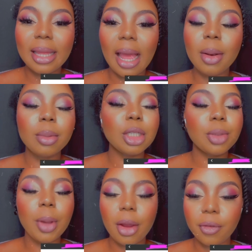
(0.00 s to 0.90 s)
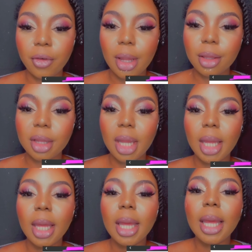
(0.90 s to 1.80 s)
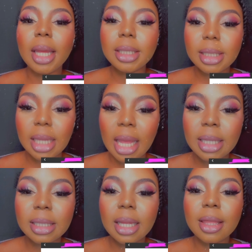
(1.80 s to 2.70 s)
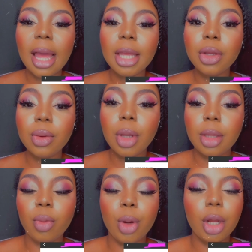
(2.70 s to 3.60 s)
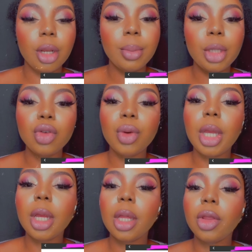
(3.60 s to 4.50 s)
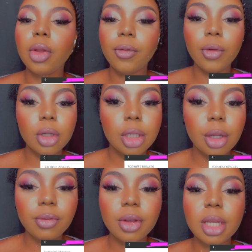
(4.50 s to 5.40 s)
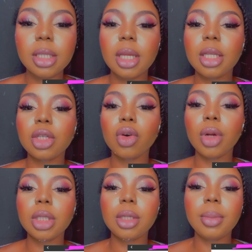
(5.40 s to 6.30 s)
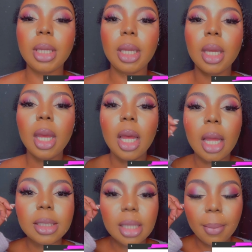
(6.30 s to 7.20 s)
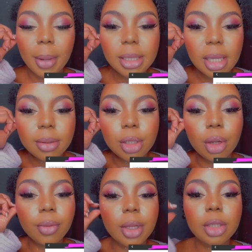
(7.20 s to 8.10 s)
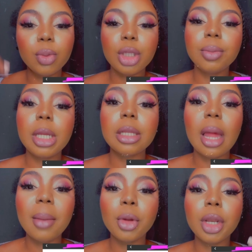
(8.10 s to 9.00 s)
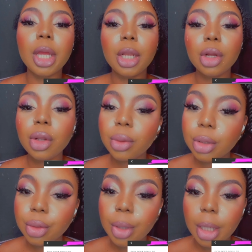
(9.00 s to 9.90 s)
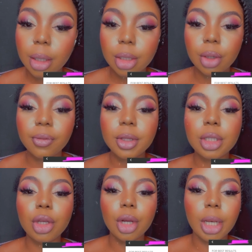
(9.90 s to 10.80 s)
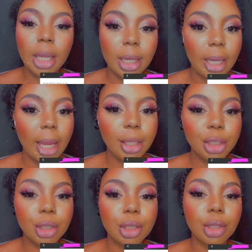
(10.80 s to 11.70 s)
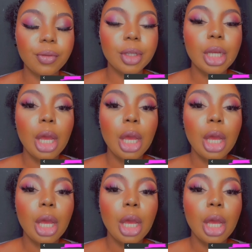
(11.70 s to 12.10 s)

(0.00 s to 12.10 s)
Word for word: and I'm just paraphrasing, it says that you it's we're going to be doing the full service it's going to be a step-by-step service which means i'm going to include you in the service you're going to engage in the service